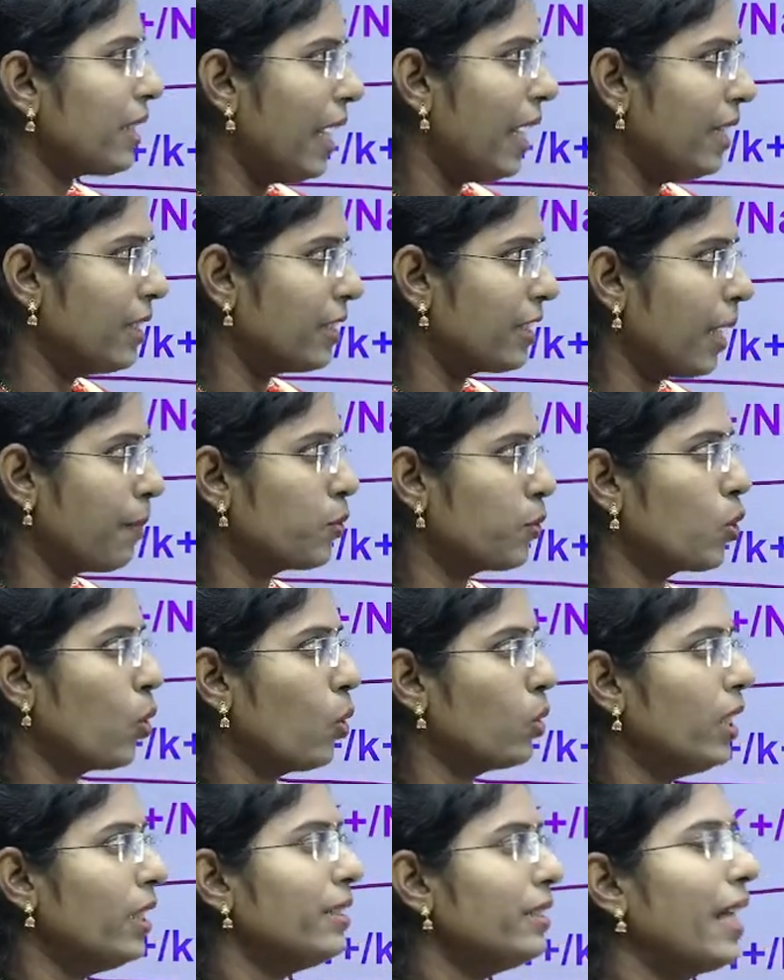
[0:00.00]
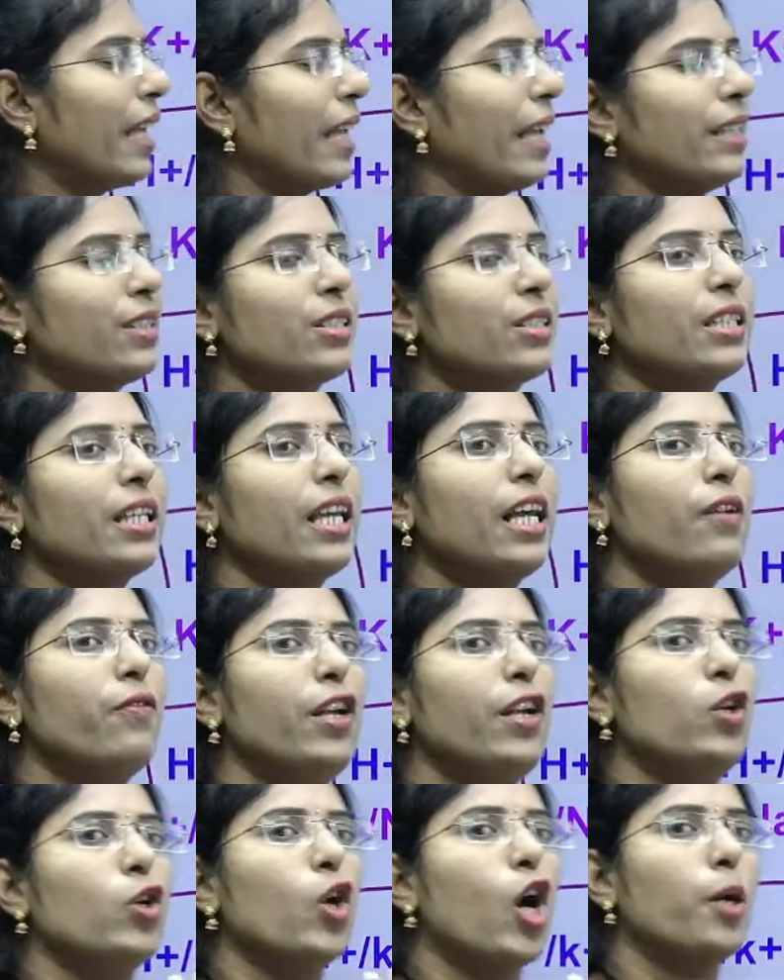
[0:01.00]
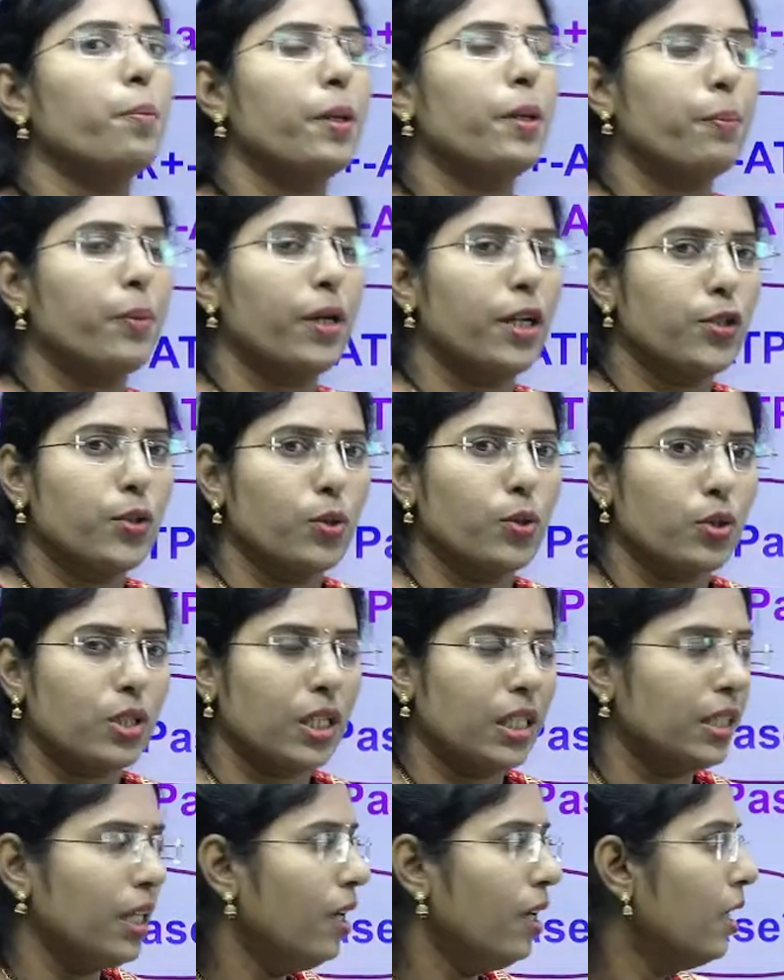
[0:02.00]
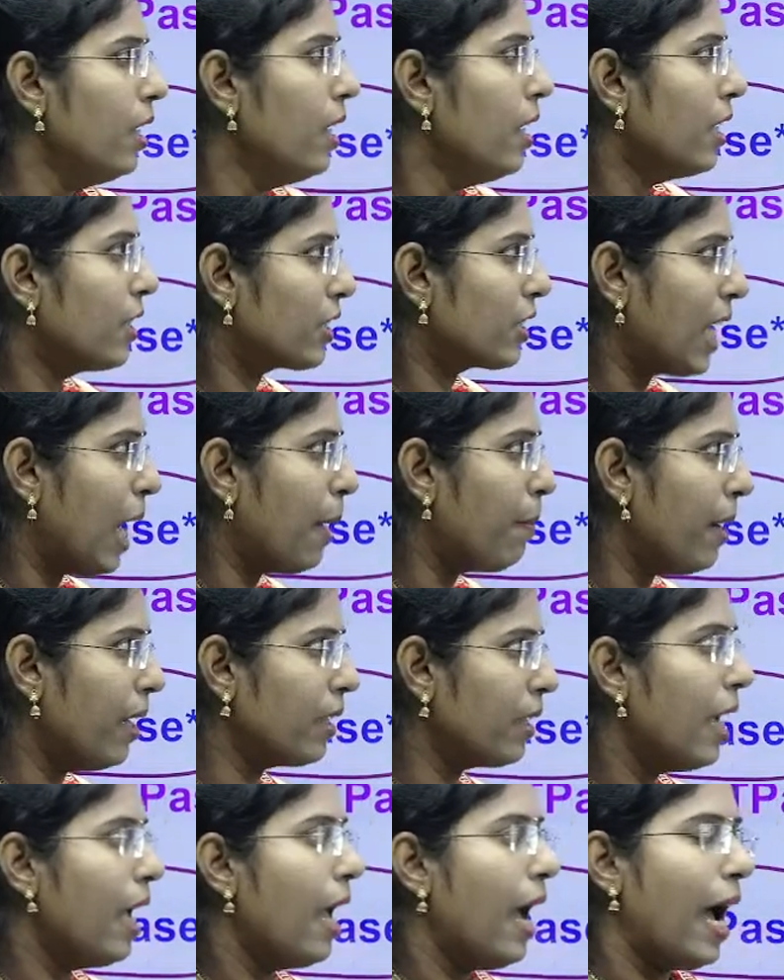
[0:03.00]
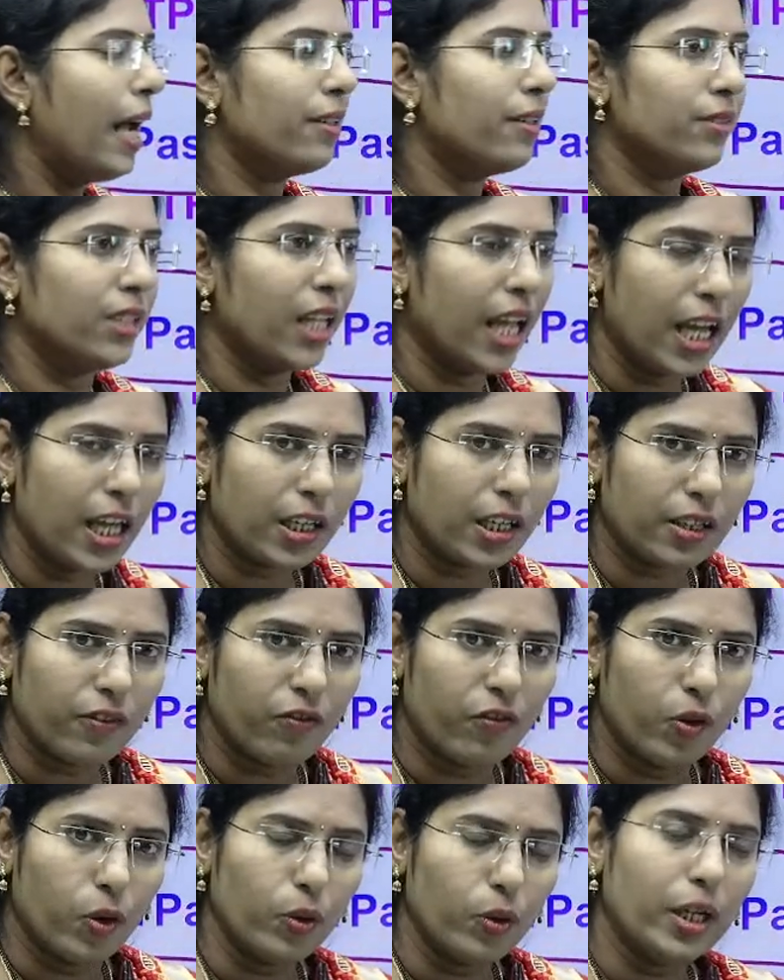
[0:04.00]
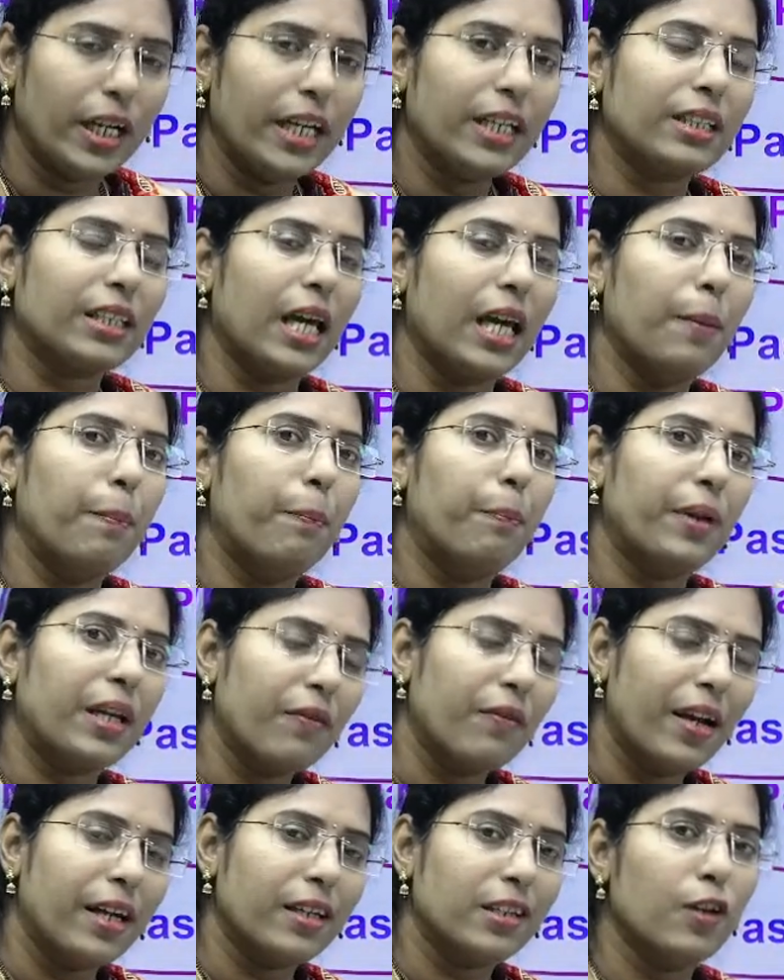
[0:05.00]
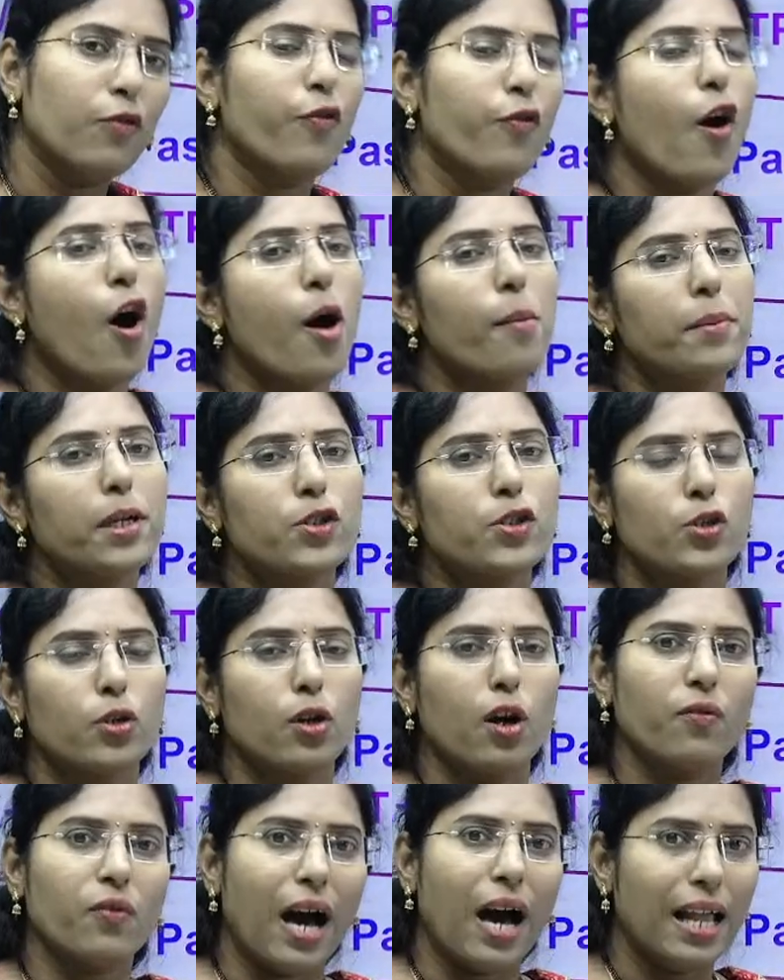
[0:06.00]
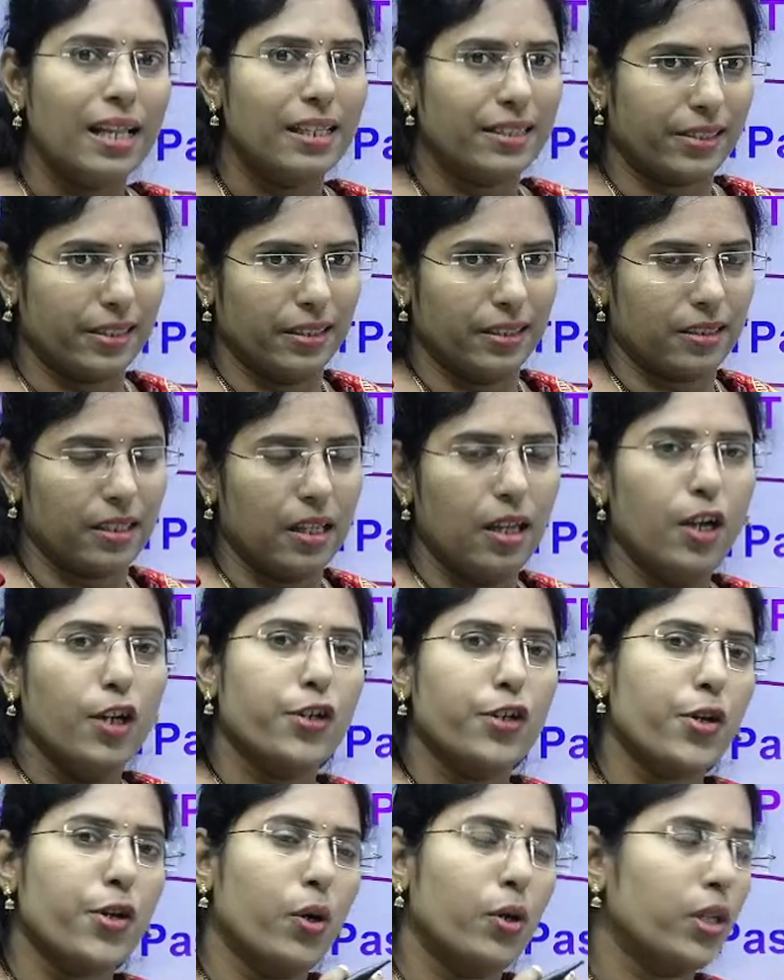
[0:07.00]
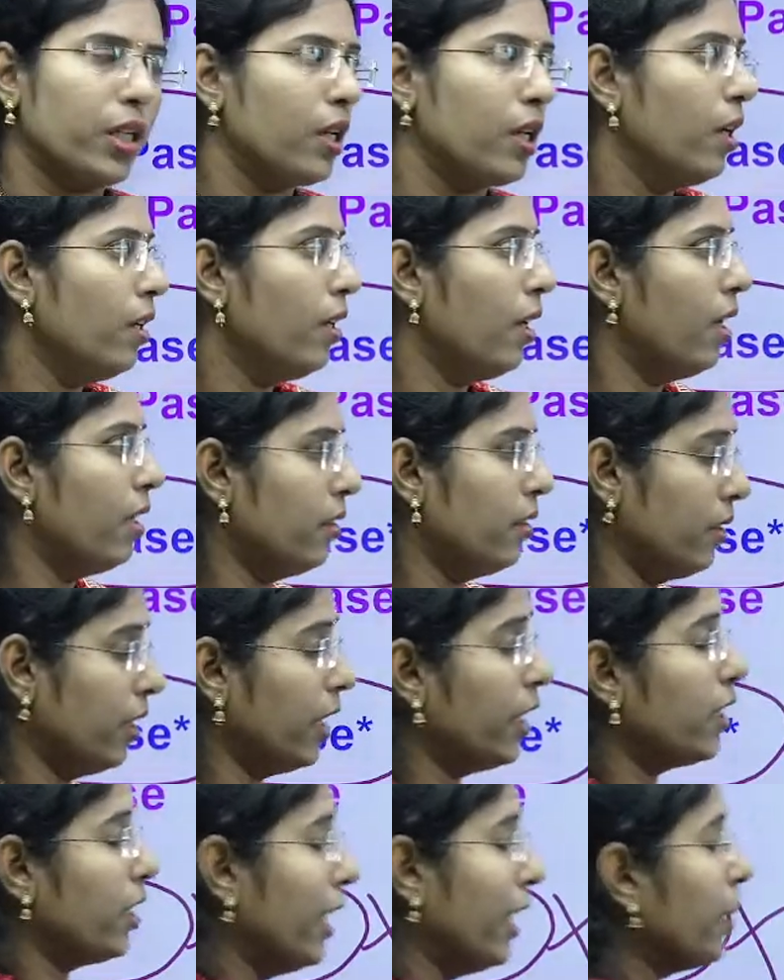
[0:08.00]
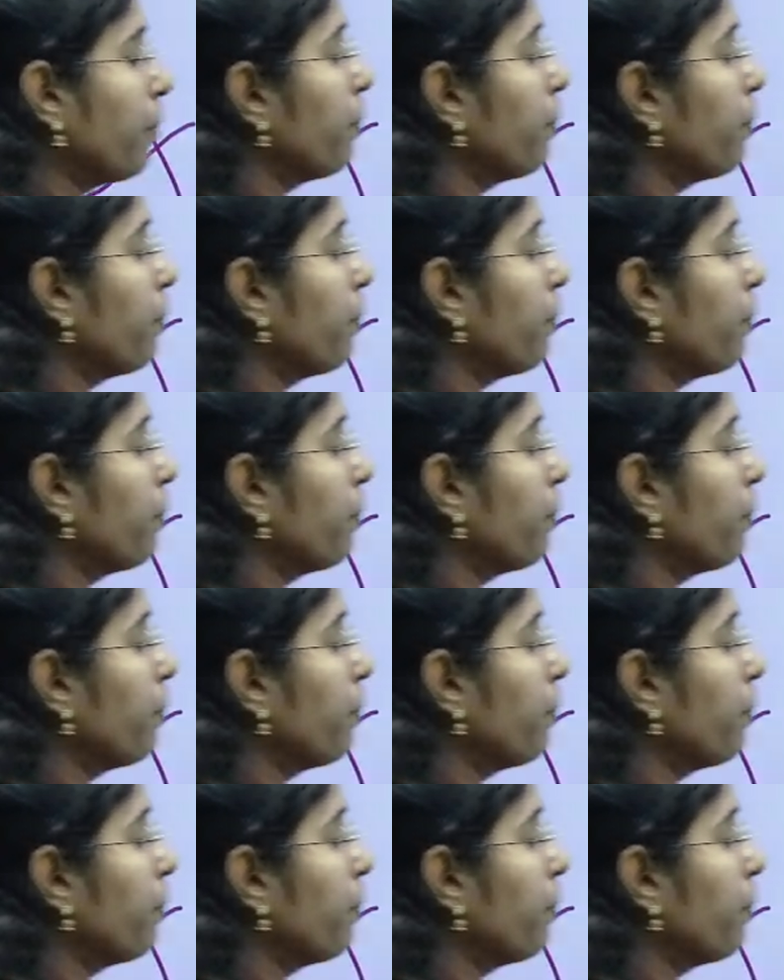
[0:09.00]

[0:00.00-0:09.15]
enzyme, so that the HCl will not be produced in the stomach, and therefore it can prevent the formation of ulcers. Duodenal, it